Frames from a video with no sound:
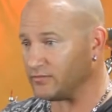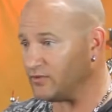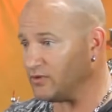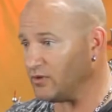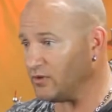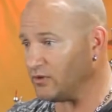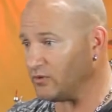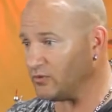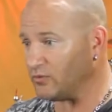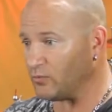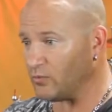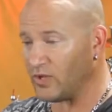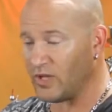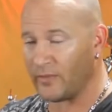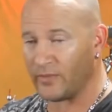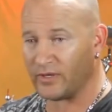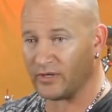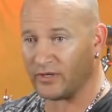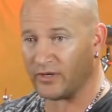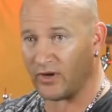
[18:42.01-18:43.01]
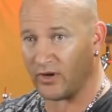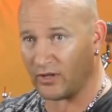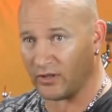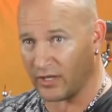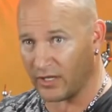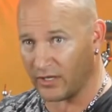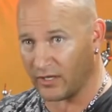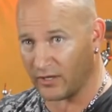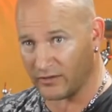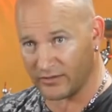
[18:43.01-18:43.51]
you know, the women and all
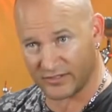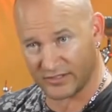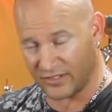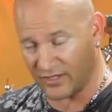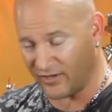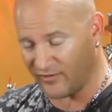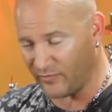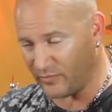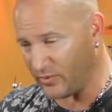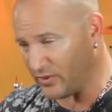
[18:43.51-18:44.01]
that other stuff.